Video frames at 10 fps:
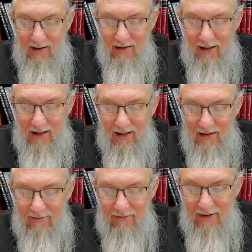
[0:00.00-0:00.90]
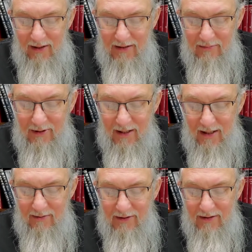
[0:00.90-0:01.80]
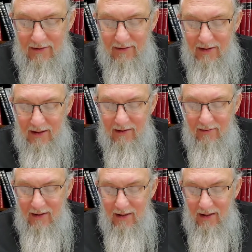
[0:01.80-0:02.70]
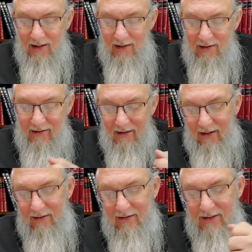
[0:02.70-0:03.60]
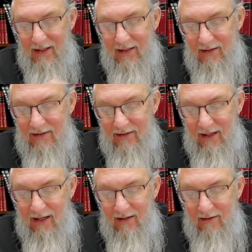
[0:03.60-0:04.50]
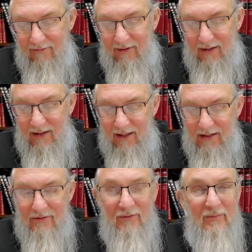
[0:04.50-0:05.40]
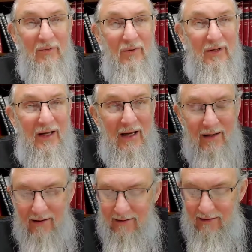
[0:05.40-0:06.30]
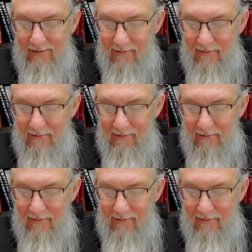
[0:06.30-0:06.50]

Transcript: and the Aleph Ches mihayiv sitra. The other way, the other side is the Aleph and the Ches from the word Echad,